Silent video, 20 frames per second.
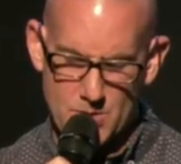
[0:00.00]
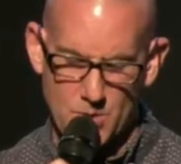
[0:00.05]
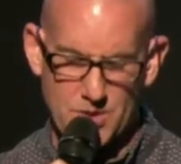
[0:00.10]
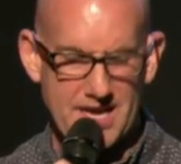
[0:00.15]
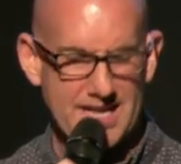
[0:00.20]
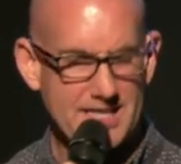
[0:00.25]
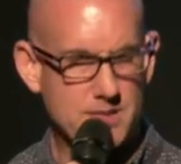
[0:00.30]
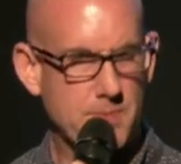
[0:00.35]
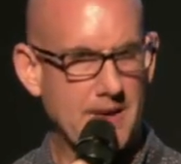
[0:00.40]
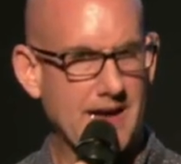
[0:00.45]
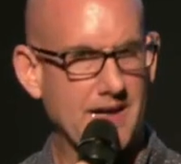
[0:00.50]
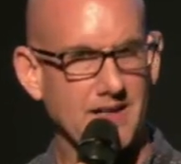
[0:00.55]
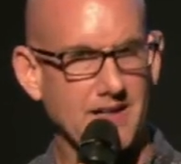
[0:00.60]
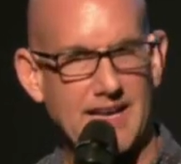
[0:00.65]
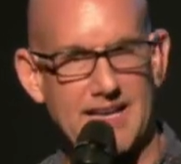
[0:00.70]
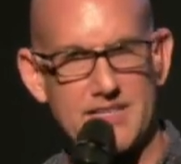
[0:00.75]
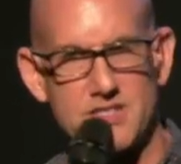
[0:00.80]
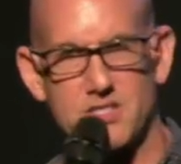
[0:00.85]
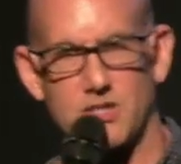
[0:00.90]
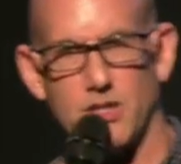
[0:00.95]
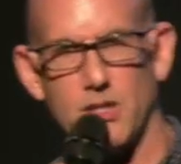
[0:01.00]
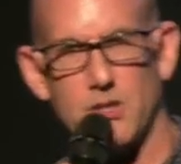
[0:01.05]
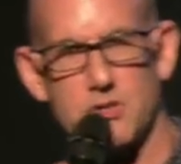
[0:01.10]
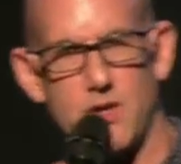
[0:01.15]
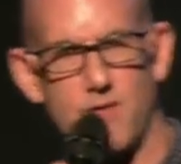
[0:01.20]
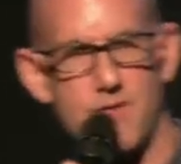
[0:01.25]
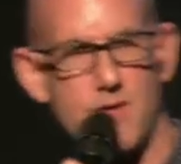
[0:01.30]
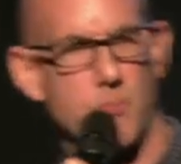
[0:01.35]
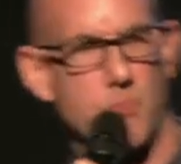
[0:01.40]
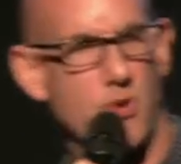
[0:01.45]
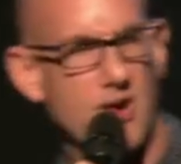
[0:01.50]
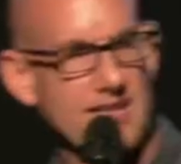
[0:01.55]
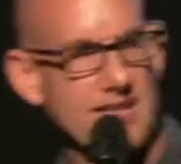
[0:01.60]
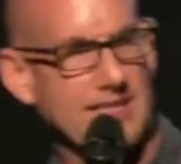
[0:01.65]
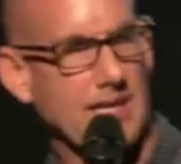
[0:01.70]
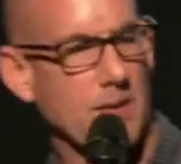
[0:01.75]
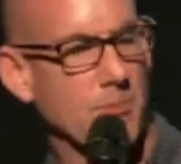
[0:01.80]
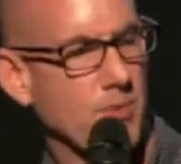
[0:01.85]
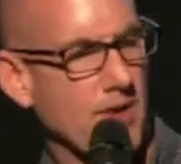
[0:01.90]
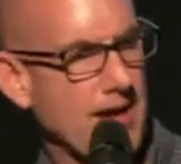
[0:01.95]
With heads bowed and eyes closed, if you're
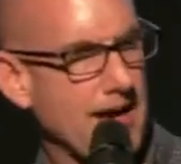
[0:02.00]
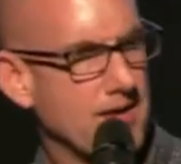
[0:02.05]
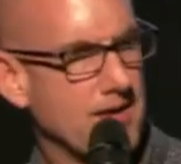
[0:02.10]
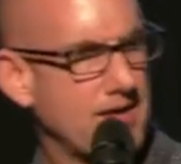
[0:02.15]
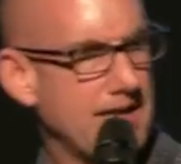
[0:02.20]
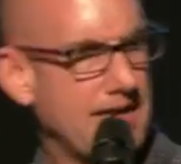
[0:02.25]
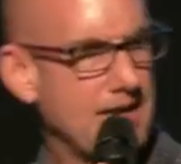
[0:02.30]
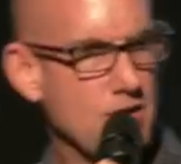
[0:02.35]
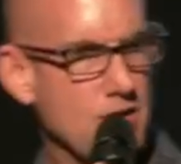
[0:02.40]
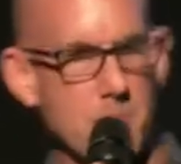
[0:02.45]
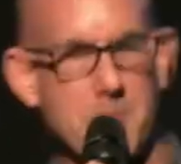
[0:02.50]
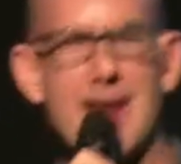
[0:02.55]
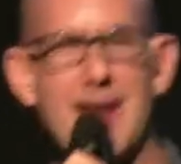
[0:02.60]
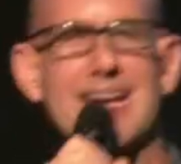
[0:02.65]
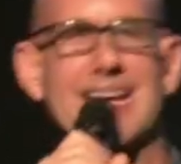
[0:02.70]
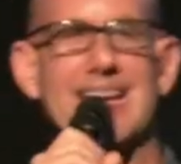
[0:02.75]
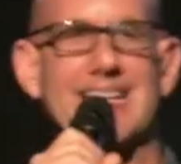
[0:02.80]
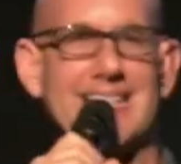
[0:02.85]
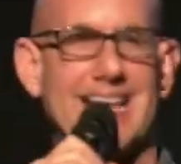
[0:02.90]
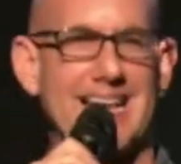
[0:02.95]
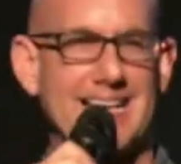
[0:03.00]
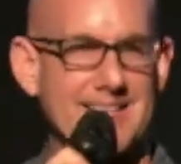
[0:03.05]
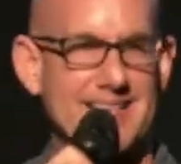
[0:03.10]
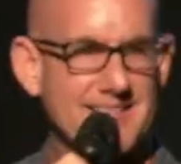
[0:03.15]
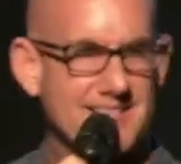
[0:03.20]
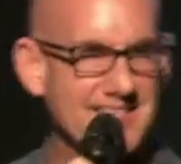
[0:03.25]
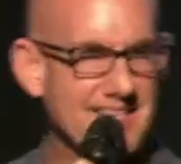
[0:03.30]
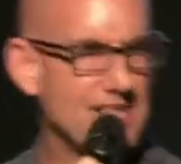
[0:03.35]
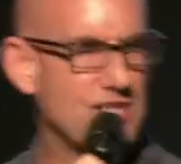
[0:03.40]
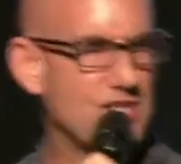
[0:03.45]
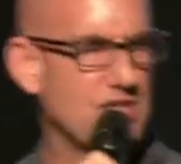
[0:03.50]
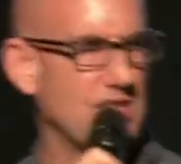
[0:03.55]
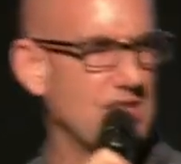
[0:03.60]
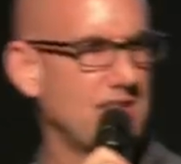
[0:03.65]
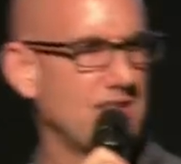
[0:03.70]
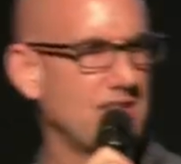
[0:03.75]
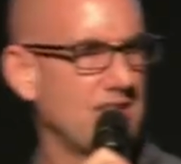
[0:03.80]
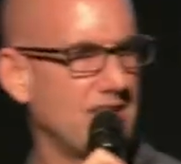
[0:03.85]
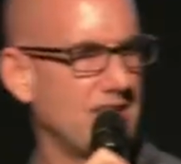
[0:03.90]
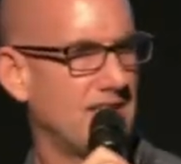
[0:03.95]
praying that prayer today, you're making that decision
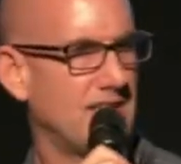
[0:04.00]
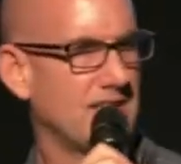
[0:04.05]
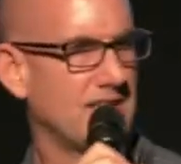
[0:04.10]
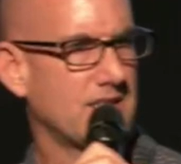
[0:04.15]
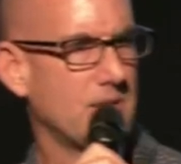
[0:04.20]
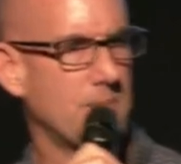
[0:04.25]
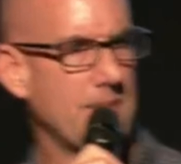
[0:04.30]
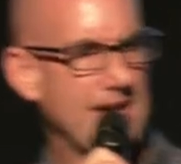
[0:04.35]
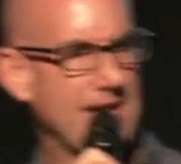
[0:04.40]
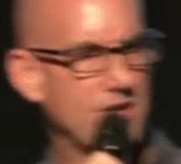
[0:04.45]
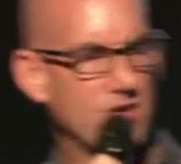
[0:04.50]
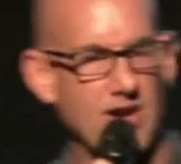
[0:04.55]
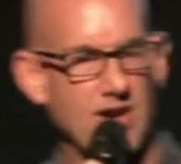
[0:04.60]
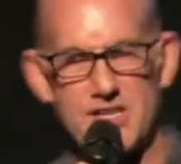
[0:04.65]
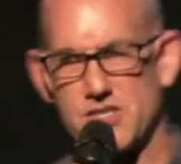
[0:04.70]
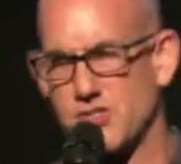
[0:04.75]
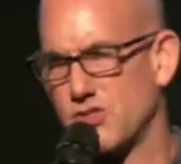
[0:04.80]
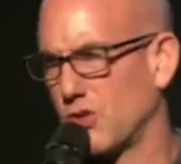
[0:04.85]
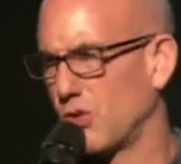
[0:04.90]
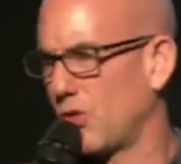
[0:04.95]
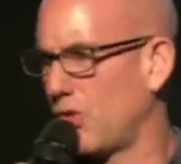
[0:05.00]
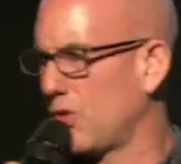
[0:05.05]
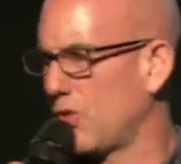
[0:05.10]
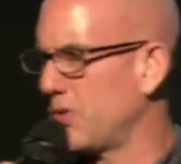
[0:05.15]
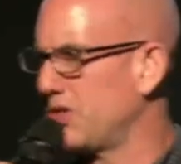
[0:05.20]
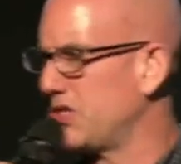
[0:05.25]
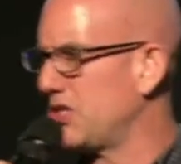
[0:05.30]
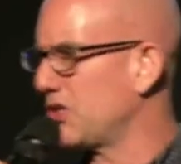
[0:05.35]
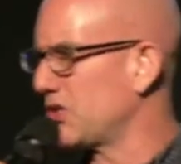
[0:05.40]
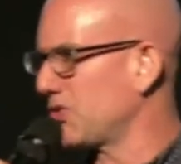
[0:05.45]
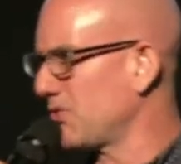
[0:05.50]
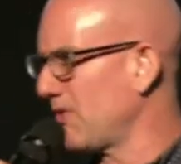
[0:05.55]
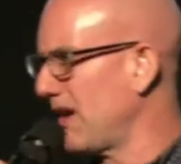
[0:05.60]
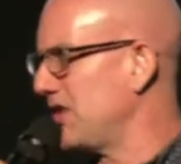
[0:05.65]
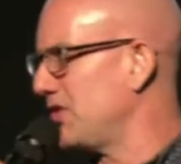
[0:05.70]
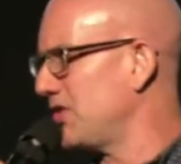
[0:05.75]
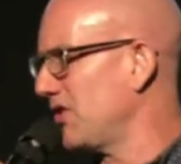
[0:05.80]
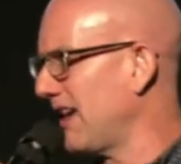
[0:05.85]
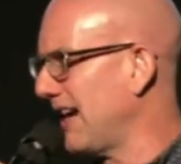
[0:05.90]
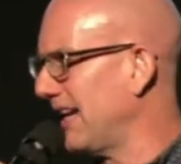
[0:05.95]
to make Christ your Lord, would you just
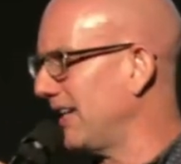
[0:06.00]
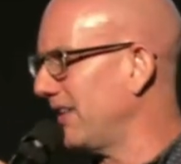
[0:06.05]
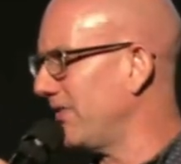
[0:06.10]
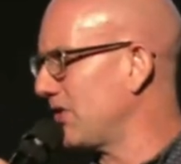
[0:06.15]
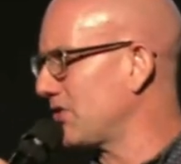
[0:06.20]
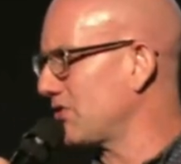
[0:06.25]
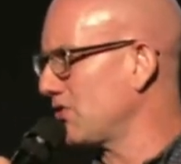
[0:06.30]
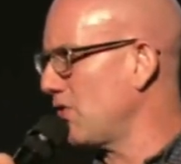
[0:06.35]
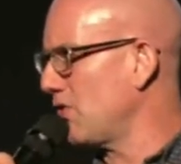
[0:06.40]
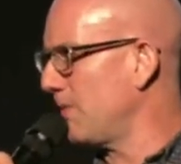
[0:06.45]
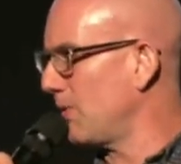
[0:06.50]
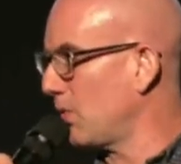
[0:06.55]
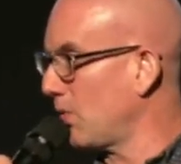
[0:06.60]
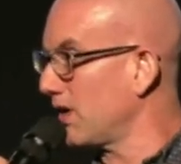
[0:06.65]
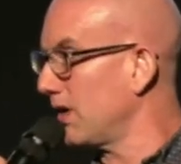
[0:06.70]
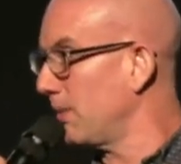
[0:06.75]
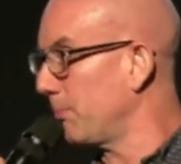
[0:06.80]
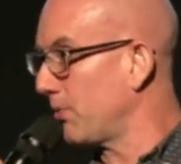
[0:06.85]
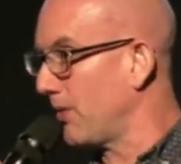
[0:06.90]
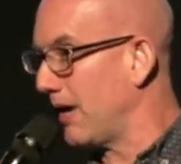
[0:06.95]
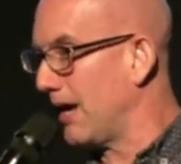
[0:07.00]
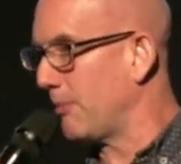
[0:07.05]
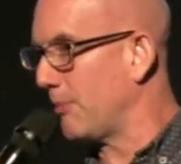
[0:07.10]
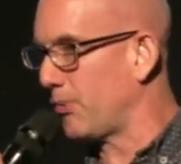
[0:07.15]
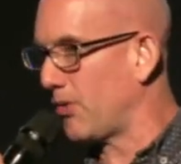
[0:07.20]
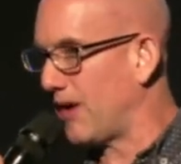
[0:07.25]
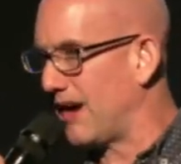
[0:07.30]
raise your hand in this room and we're going to pray a